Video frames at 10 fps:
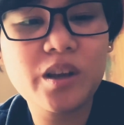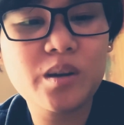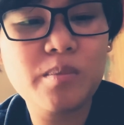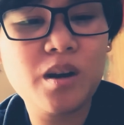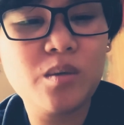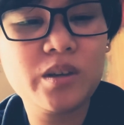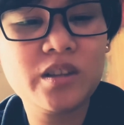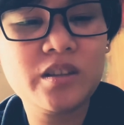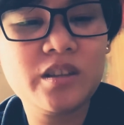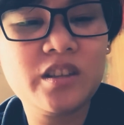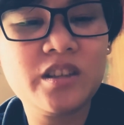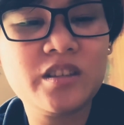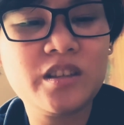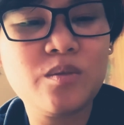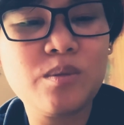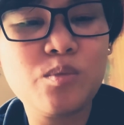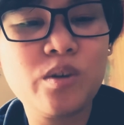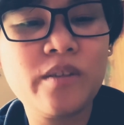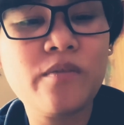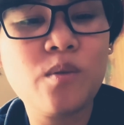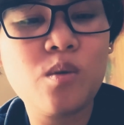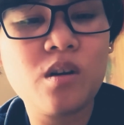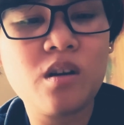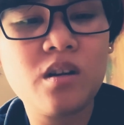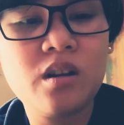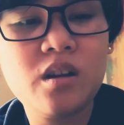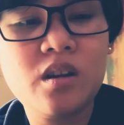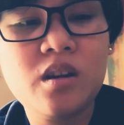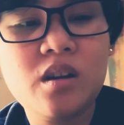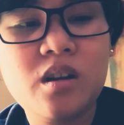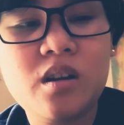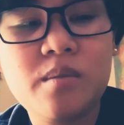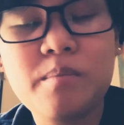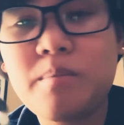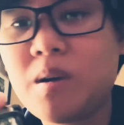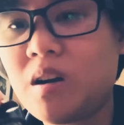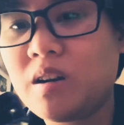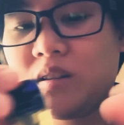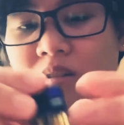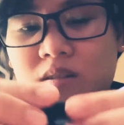pod, which is the DC 1.4 pod.